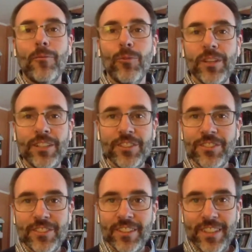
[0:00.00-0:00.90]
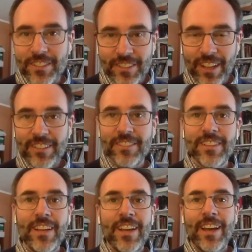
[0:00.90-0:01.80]
religious statistics.
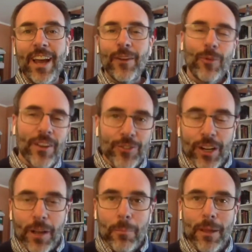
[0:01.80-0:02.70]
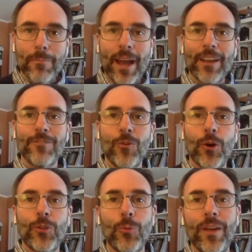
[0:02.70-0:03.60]
And we sort of compete back and
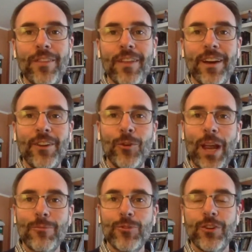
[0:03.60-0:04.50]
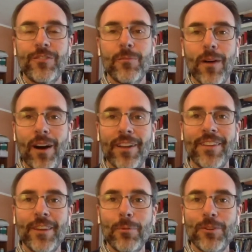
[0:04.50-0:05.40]
forth with New Hampshire and Vermont
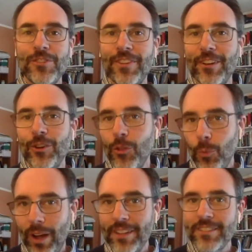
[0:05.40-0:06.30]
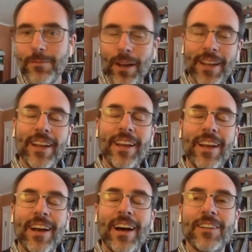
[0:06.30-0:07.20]
and the Pacific Northwest. But
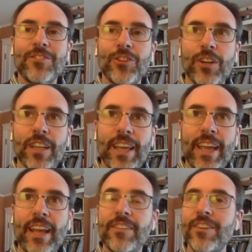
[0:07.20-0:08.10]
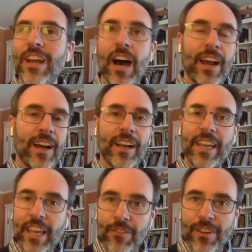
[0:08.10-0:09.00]
certainly it's not a
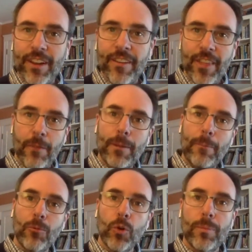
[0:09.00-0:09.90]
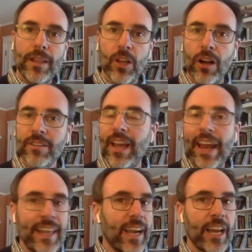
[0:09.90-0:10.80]
given that people will belong to
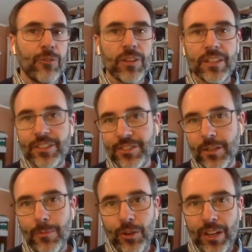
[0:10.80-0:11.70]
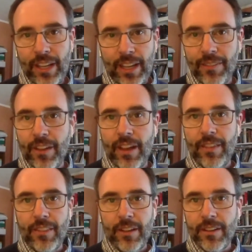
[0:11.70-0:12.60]
any kind of religious community
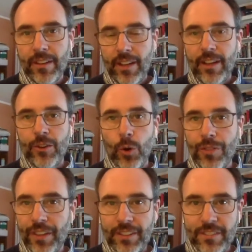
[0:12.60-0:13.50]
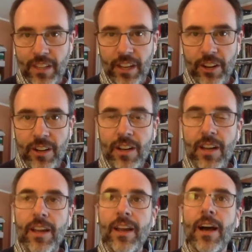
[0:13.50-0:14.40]
in the Northeast here.
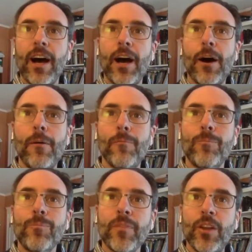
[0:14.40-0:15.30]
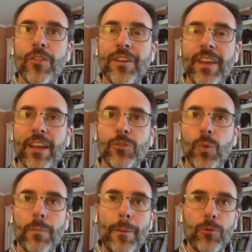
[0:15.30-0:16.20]
The days when
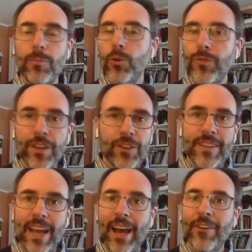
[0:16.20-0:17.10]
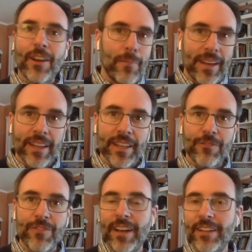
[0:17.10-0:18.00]
people would move into town and immediately
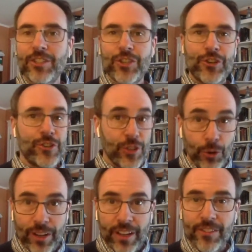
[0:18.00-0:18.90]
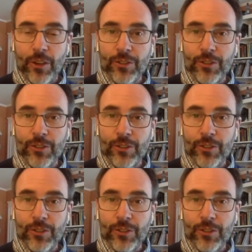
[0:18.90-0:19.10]
find a church, those